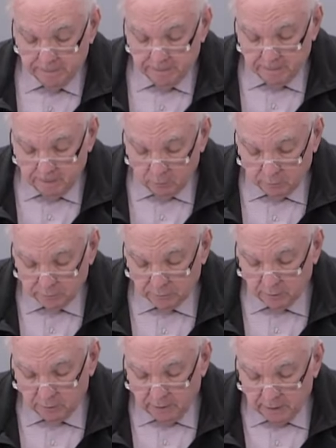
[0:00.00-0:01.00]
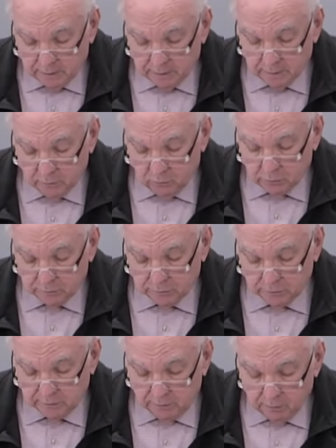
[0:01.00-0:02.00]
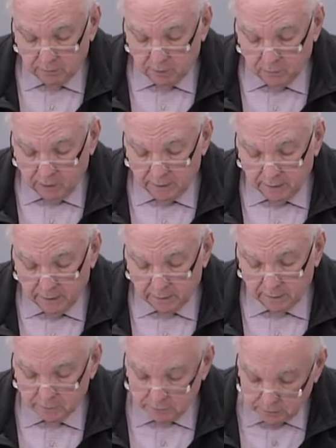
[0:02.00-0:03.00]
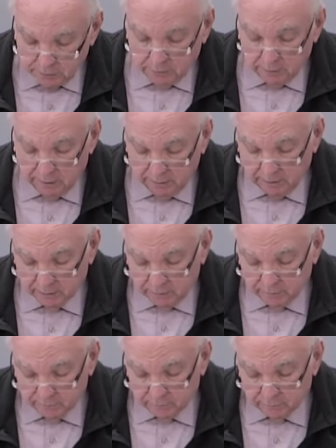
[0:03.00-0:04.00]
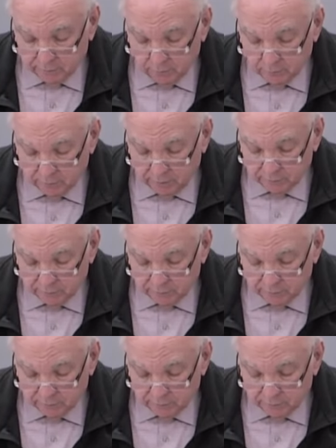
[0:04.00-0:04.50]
the Lord said unto my Lord, Sit thou on my right hand until I make thy foot, foes thy